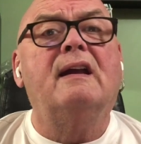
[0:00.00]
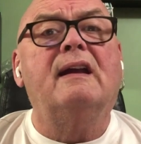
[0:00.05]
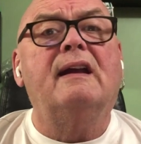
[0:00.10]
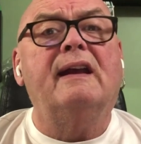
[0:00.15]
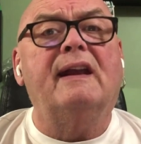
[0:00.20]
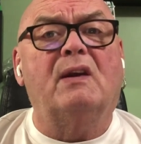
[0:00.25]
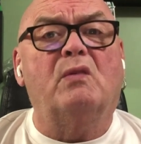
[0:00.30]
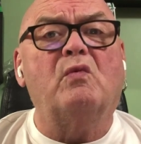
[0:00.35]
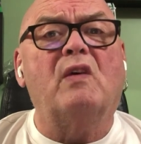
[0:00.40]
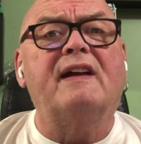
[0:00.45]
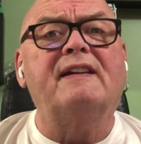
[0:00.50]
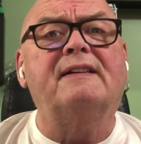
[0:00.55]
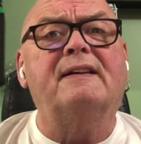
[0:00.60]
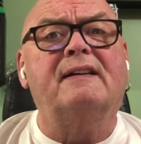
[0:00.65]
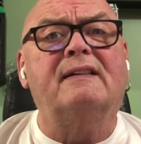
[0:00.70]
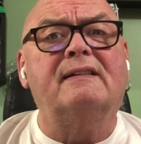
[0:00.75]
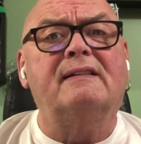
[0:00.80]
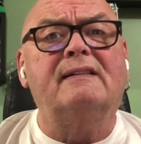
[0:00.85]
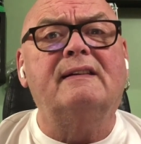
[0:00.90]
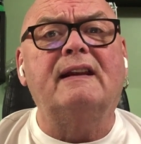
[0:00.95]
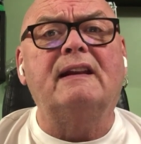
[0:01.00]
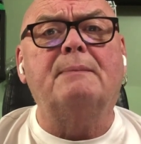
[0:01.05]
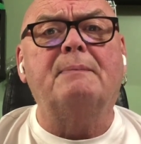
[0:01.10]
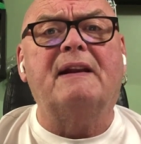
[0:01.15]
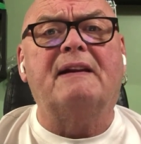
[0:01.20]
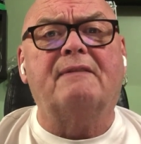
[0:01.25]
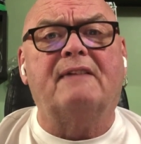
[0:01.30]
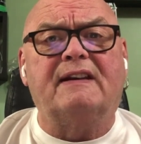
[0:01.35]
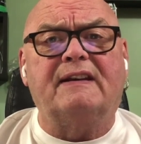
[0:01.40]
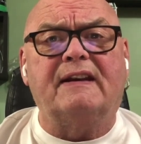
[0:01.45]
It was a little bit
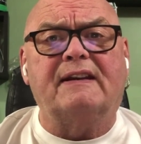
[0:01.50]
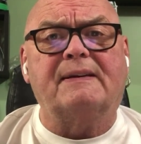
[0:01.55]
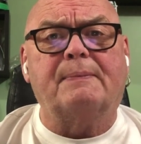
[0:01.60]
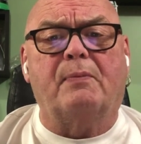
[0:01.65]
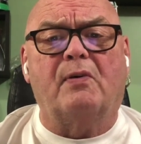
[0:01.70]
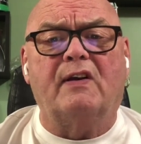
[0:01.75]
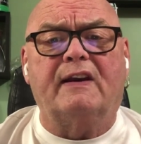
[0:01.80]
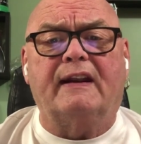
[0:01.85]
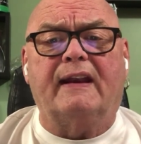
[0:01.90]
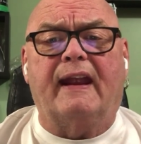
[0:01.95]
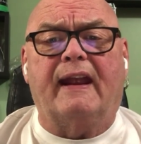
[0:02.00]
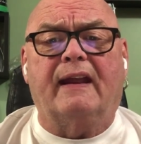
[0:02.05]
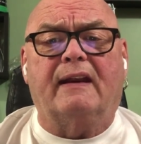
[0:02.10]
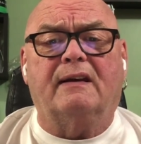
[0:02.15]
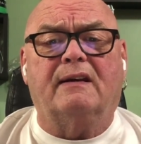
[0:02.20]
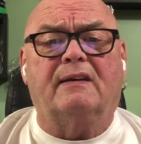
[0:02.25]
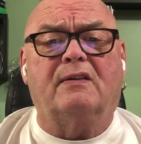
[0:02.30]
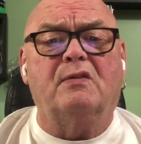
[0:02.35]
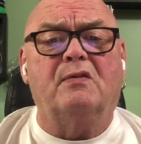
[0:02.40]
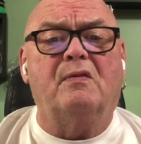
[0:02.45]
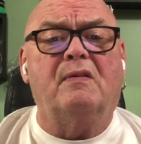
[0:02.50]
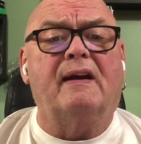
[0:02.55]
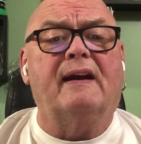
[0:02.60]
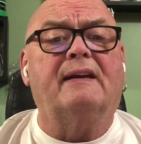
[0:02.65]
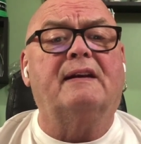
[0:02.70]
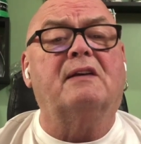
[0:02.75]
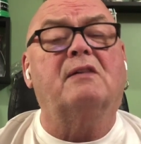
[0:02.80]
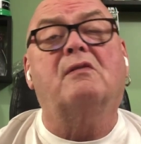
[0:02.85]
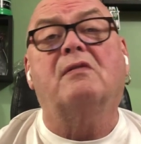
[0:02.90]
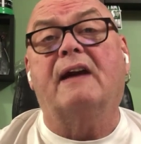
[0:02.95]
of a disappointing end to an
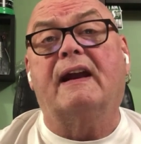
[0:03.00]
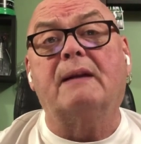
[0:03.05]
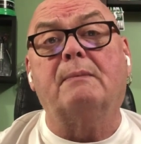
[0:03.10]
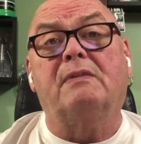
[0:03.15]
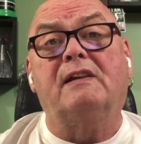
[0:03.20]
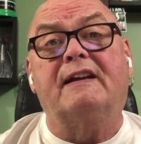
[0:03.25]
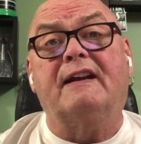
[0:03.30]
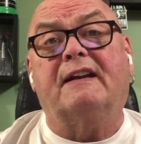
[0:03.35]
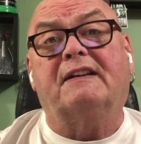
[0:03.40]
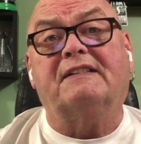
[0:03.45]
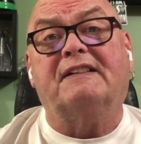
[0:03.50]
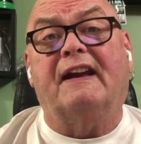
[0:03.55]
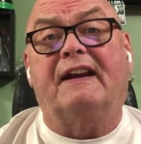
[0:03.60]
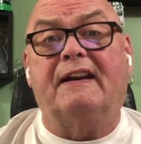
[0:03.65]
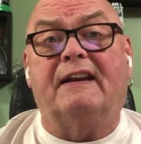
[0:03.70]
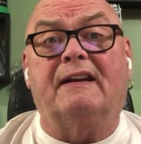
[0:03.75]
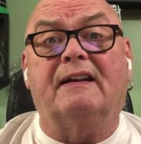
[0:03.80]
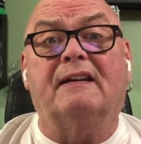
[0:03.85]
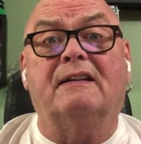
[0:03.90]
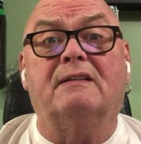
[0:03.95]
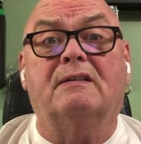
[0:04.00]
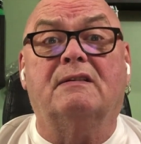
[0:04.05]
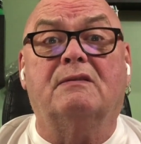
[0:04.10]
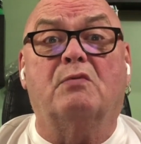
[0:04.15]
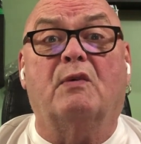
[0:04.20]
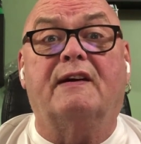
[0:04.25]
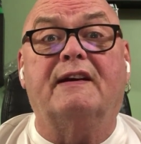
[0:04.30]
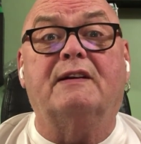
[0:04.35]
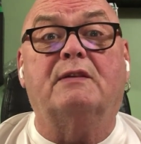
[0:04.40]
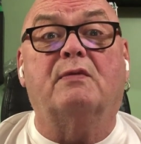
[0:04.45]
incredibly exciting
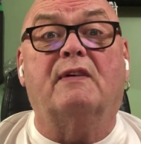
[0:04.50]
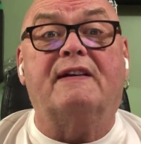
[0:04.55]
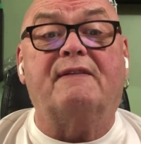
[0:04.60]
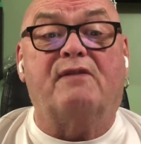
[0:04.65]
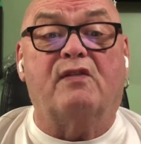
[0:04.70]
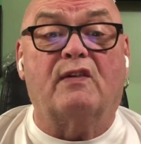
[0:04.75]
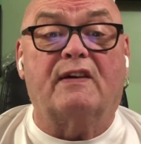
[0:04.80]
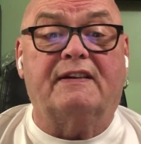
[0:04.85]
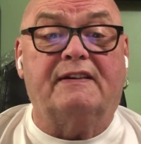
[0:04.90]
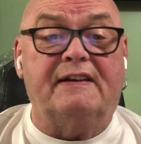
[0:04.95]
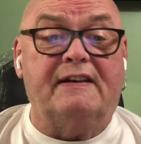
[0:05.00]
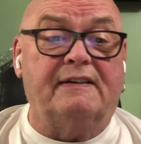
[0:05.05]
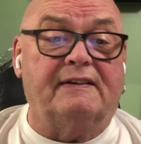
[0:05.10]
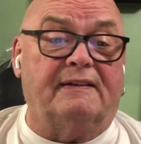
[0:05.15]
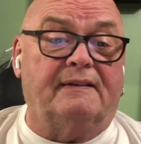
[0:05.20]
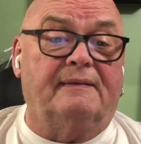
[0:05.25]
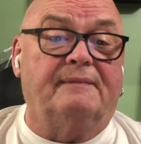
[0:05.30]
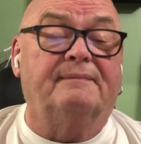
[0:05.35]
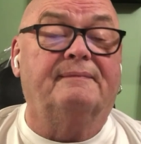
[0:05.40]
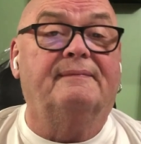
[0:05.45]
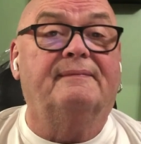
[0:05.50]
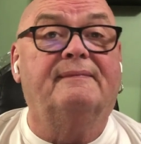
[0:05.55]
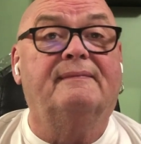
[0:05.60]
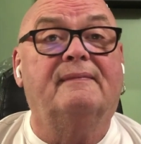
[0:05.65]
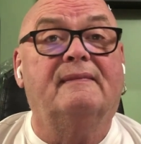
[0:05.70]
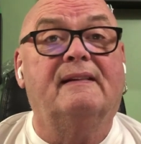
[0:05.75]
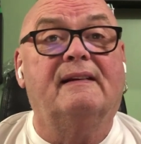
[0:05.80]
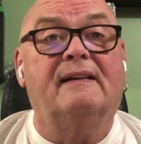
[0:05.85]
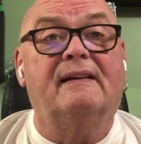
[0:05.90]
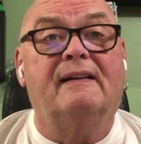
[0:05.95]
2024 season.
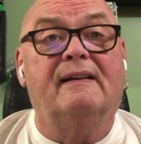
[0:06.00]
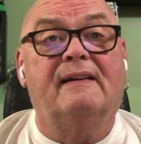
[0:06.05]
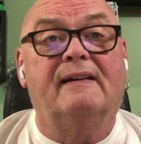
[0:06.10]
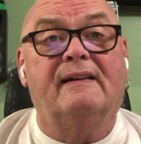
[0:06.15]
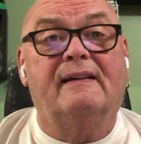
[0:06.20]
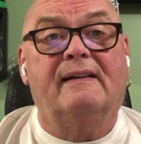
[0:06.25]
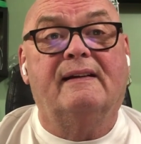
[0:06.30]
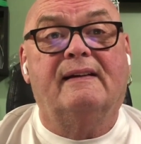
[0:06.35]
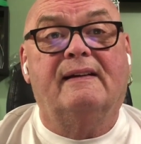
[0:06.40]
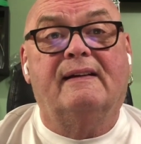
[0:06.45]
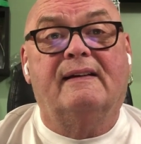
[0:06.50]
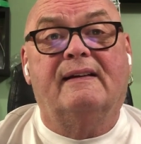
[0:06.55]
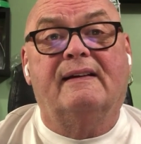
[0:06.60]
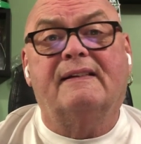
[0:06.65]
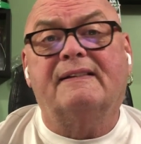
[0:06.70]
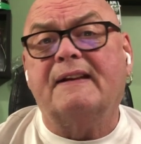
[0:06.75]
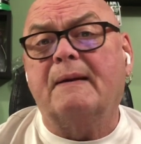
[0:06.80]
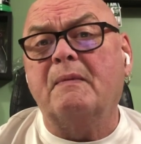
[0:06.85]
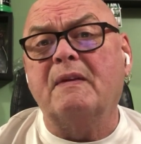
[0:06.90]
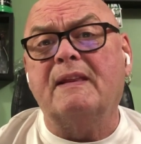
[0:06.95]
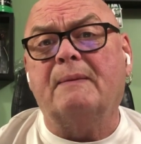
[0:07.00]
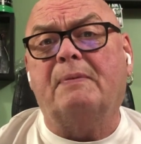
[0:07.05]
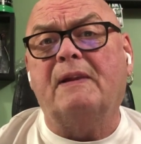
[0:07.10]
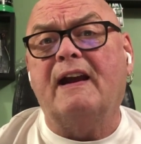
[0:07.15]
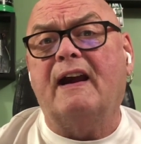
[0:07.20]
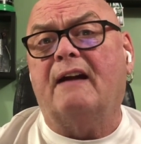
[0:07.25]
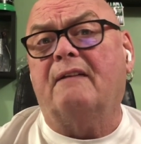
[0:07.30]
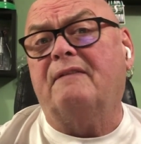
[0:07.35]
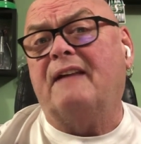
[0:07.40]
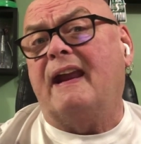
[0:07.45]
Some of the
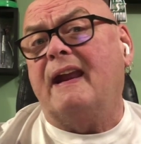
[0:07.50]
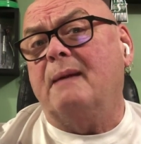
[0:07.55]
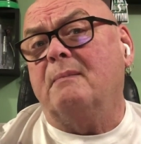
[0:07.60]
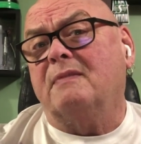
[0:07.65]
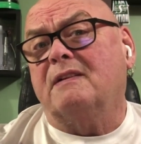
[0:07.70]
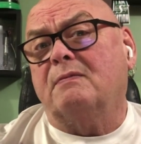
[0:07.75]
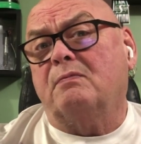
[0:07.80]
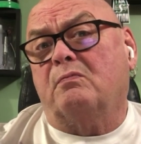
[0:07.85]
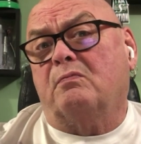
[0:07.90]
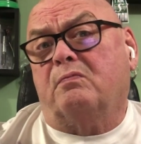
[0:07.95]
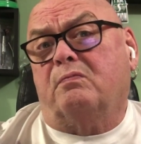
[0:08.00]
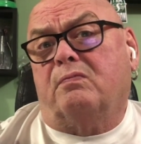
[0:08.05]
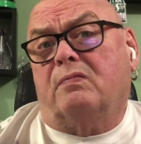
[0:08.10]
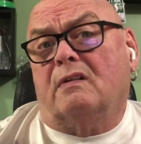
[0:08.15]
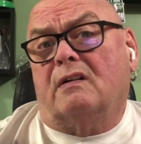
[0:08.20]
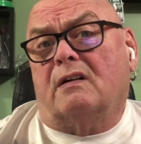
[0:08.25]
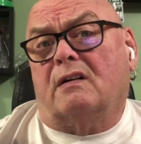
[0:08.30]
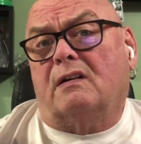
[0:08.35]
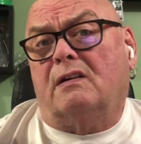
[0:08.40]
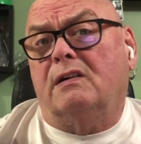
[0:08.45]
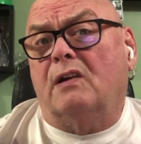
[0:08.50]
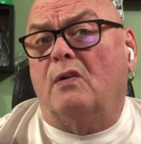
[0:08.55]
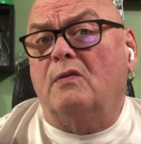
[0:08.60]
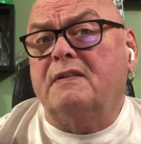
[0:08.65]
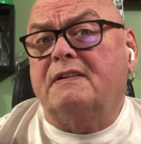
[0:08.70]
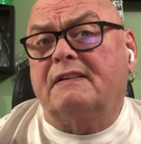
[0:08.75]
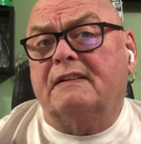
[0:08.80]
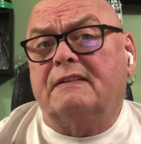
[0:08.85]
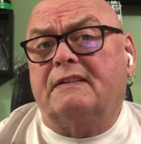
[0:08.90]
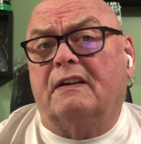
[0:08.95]
playoff games were
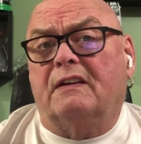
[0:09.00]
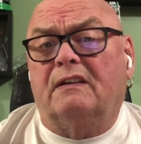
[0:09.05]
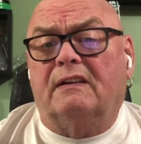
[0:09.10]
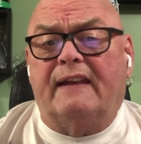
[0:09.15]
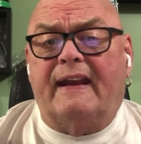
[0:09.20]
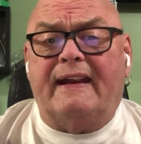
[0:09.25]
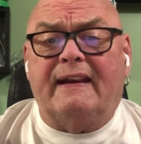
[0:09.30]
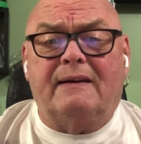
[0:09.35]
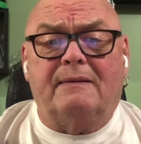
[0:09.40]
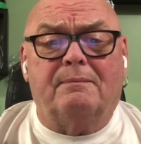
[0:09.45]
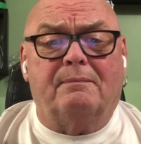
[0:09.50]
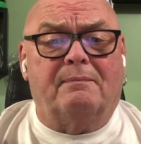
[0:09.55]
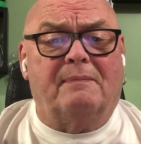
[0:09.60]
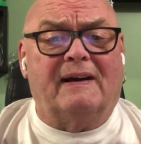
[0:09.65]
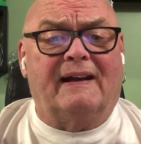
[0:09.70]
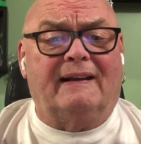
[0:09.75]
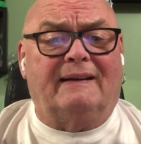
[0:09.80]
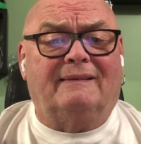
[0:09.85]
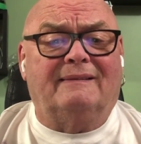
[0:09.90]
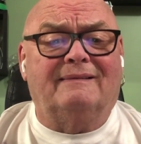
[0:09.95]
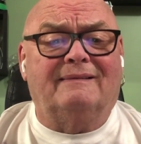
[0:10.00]
close until late, but